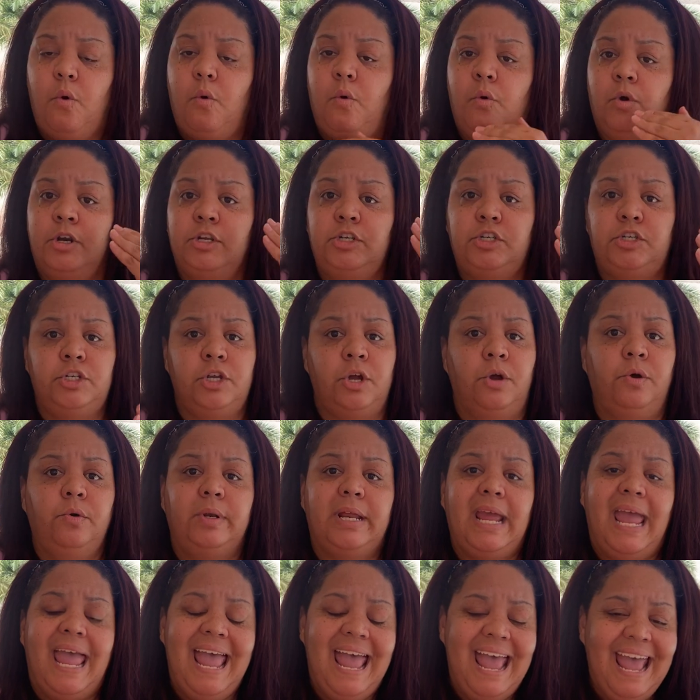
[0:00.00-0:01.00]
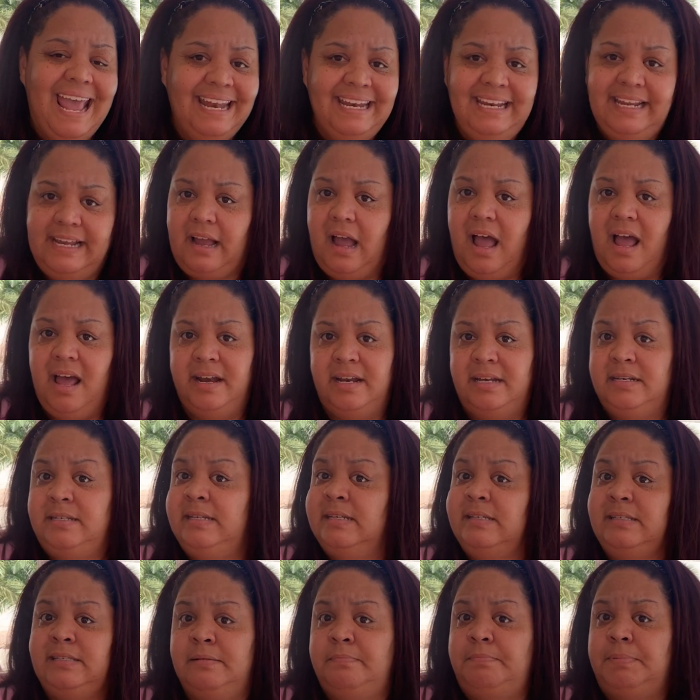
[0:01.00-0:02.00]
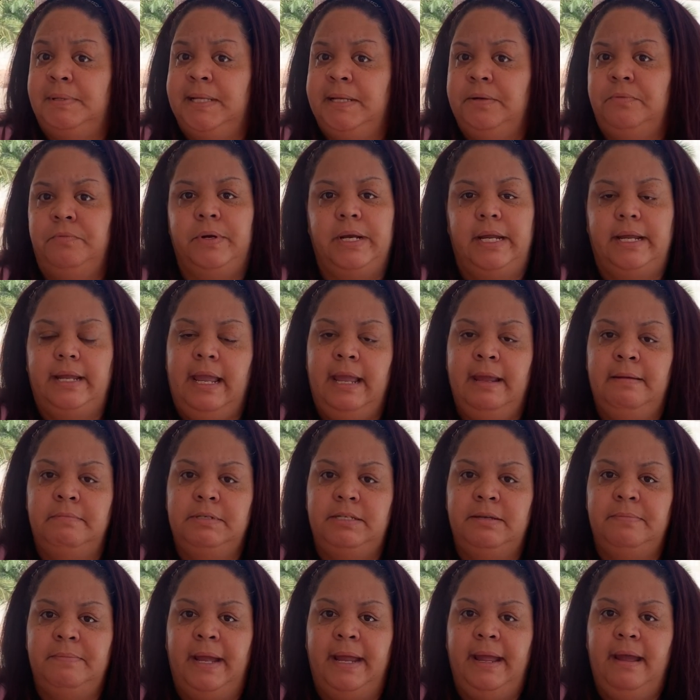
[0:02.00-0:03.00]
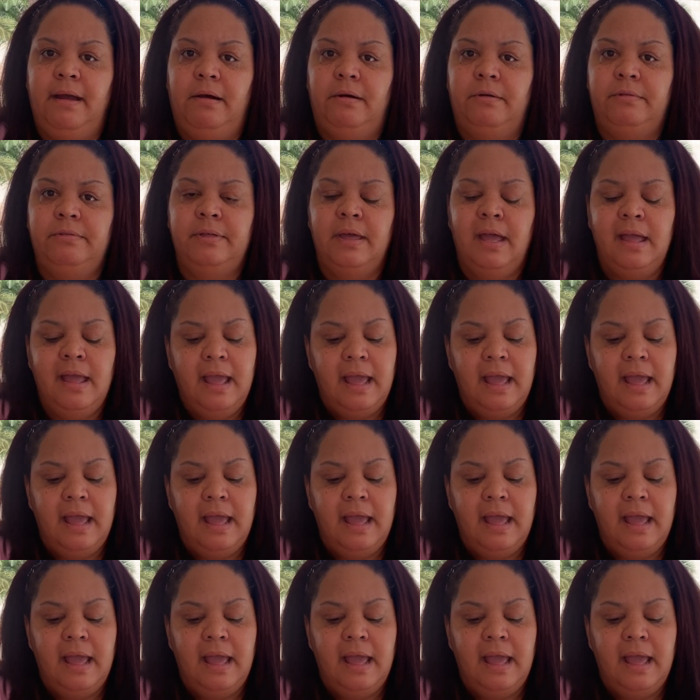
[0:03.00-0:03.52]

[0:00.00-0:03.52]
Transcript: or showed any kind of discipline when it came to my health.